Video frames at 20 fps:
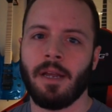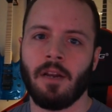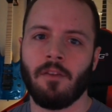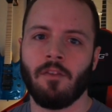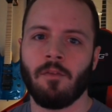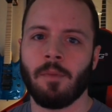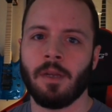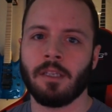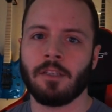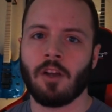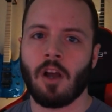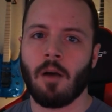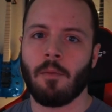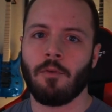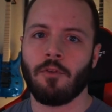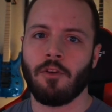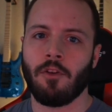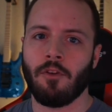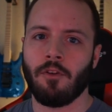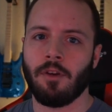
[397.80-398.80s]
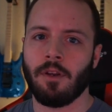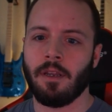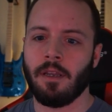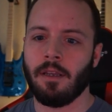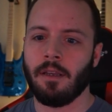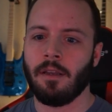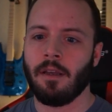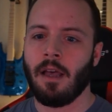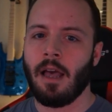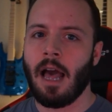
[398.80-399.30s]
of a missed
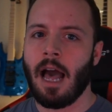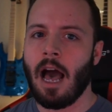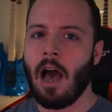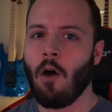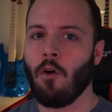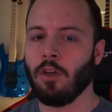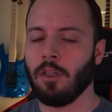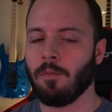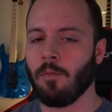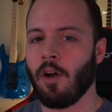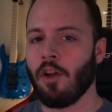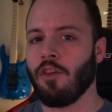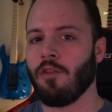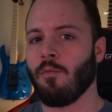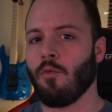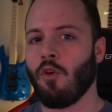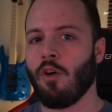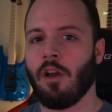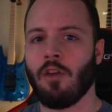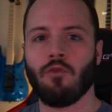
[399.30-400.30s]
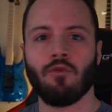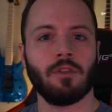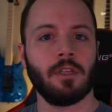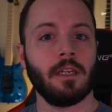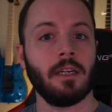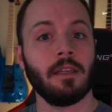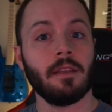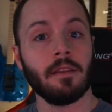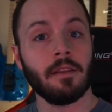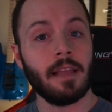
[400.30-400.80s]
opportunity. I was much more
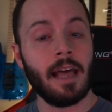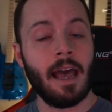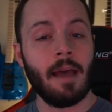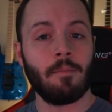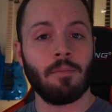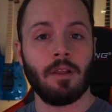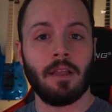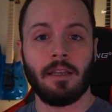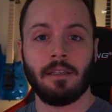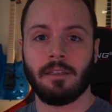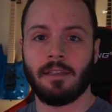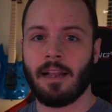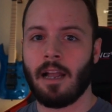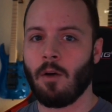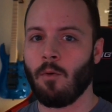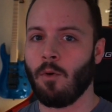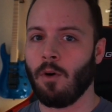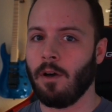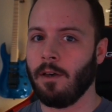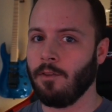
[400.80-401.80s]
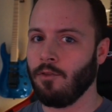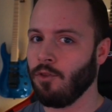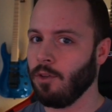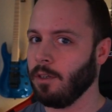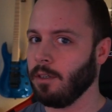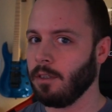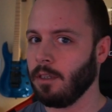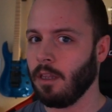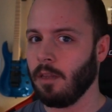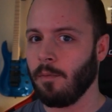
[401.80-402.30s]
interested in that place than I was
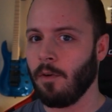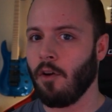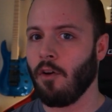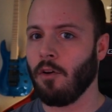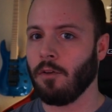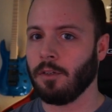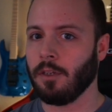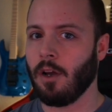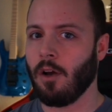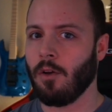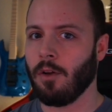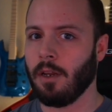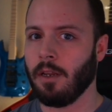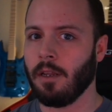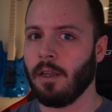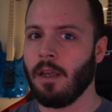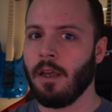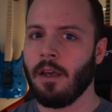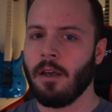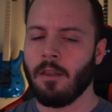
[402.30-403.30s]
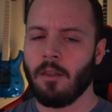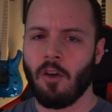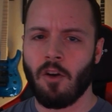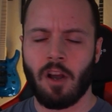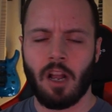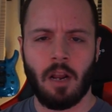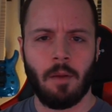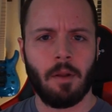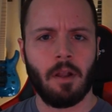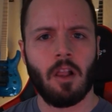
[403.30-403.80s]
just the mirror zone, and
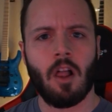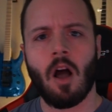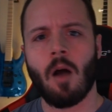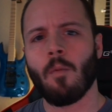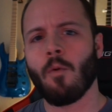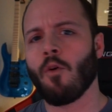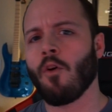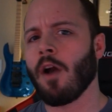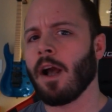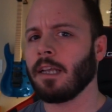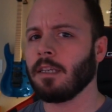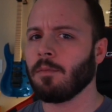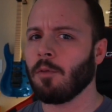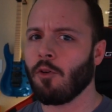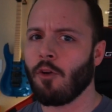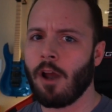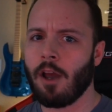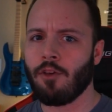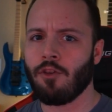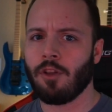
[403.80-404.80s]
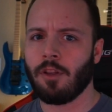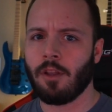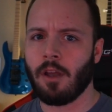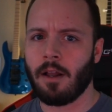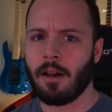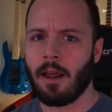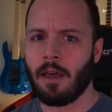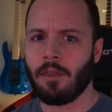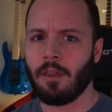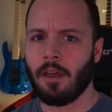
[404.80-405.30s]
there could have been a lot more exploration
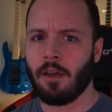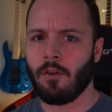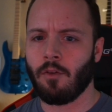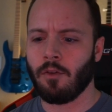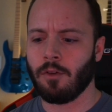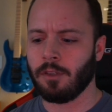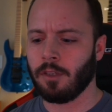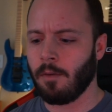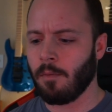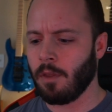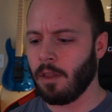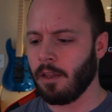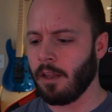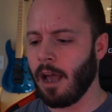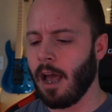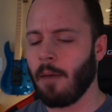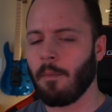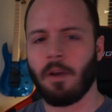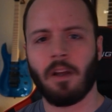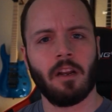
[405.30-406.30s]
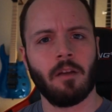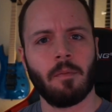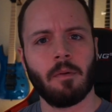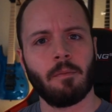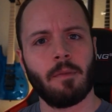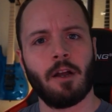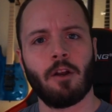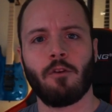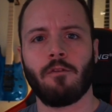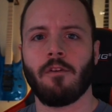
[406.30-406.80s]
done, I think, or some of the time could have
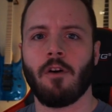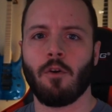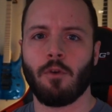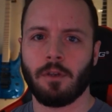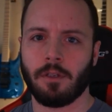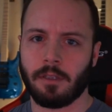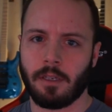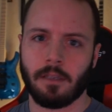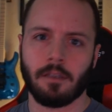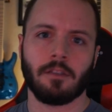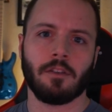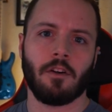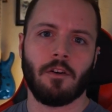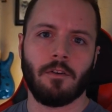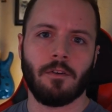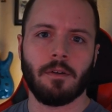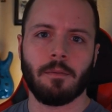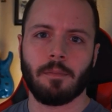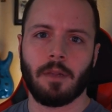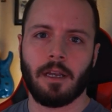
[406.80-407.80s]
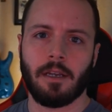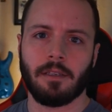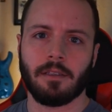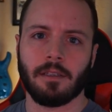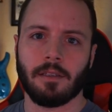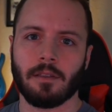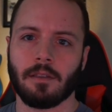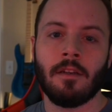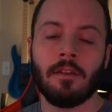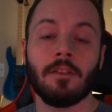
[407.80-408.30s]
been better focused in certain
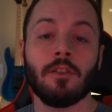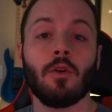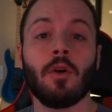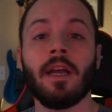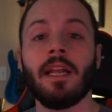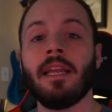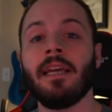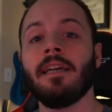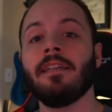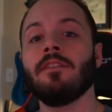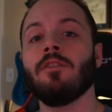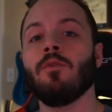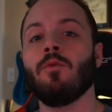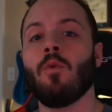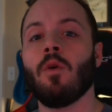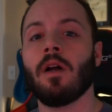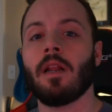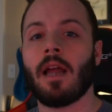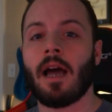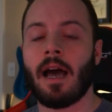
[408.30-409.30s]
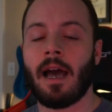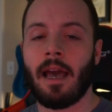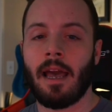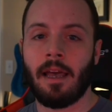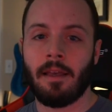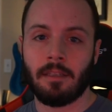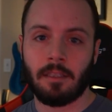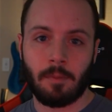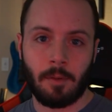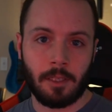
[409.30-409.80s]
places. So getting into what
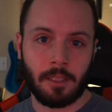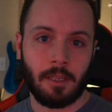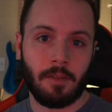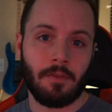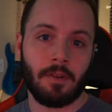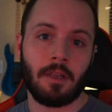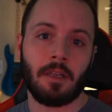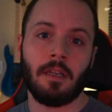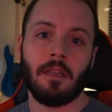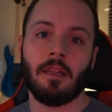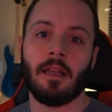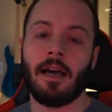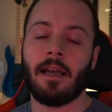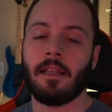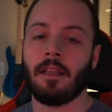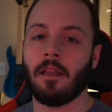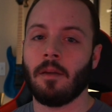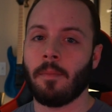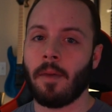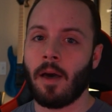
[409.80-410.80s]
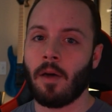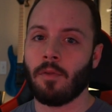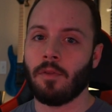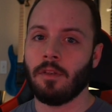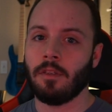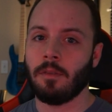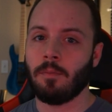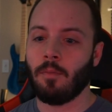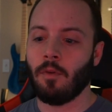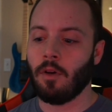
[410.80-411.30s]
I specifically liked about
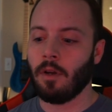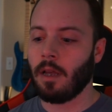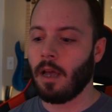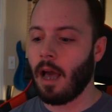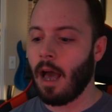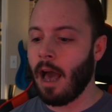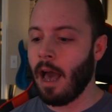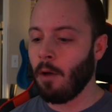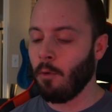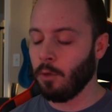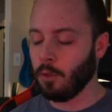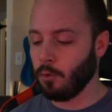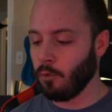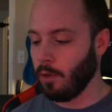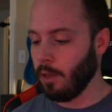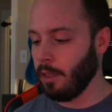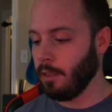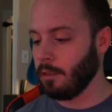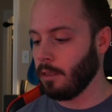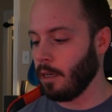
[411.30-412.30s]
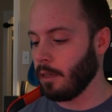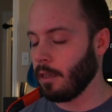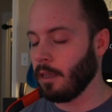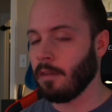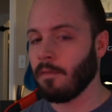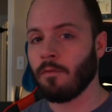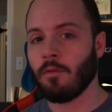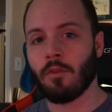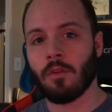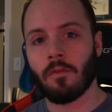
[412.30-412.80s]
this book, I was really sucked
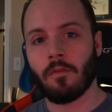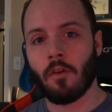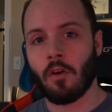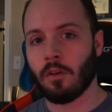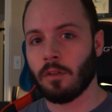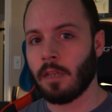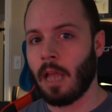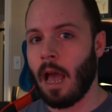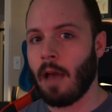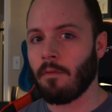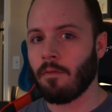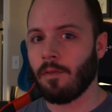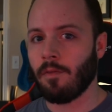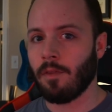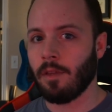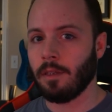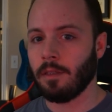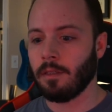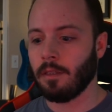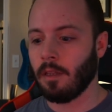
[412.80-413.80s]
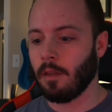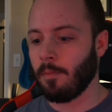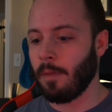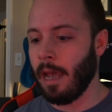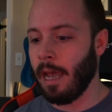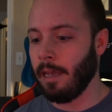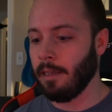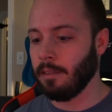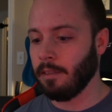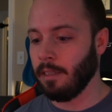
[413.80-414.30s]
in for the first half of this. The
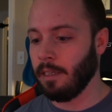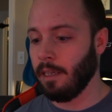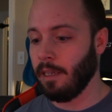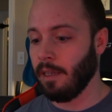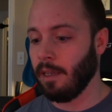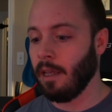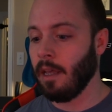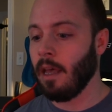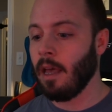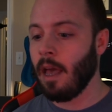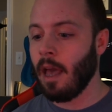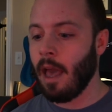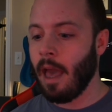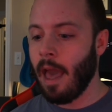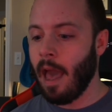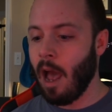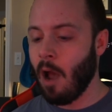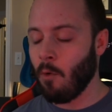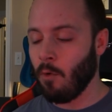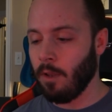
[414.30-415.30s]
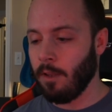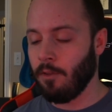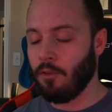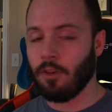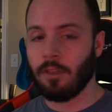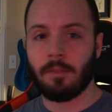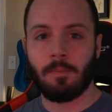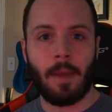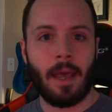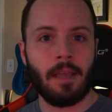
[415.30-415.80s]
pacing, how we
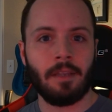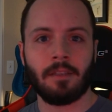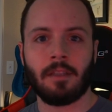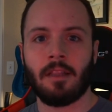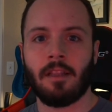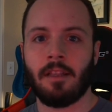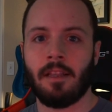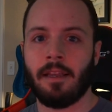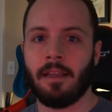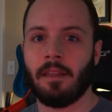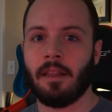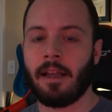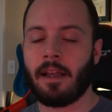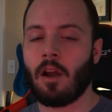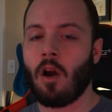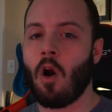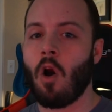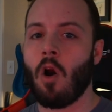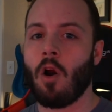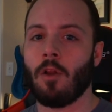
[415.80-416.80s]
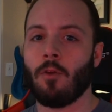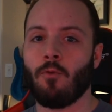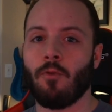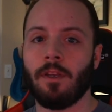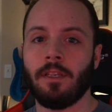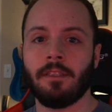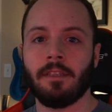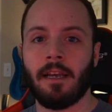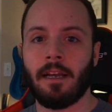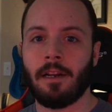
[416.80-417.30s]
just basically did like a hard
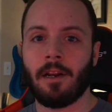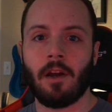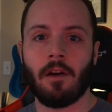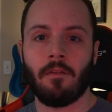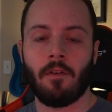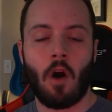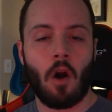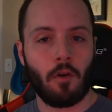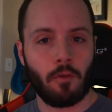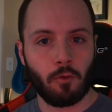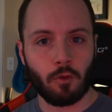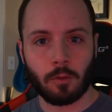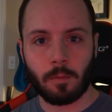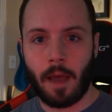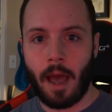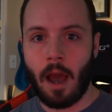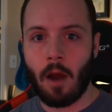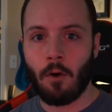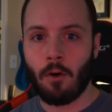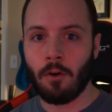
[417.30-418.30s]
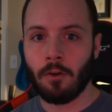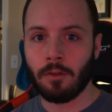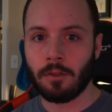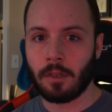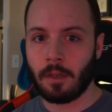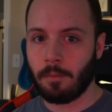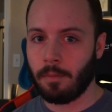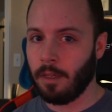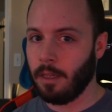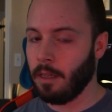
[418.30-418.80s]
reset of Arthur's powers,
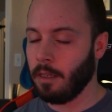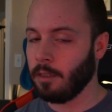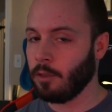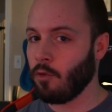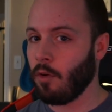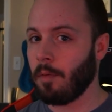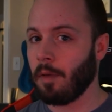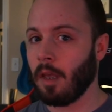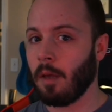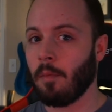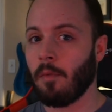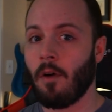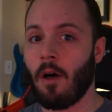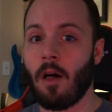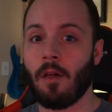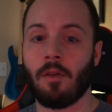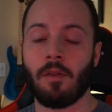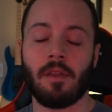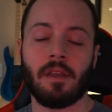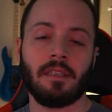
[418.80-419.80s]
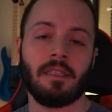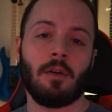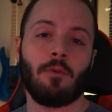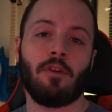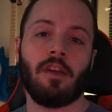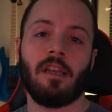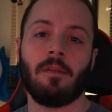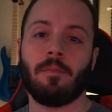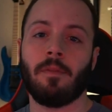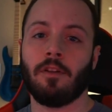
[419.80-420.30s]
completely stripping him of all the things that
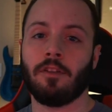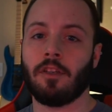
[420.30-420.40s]
we had built